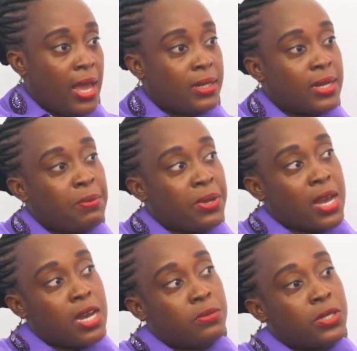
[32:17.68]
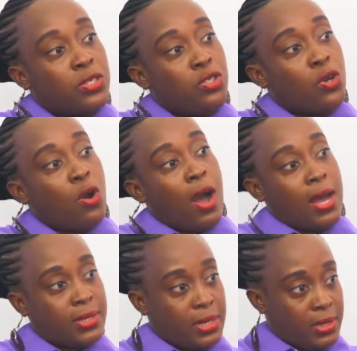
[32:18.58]
And that becomes your
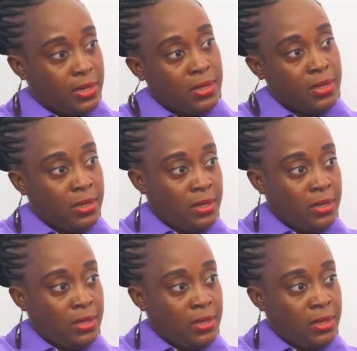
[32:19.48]
asset.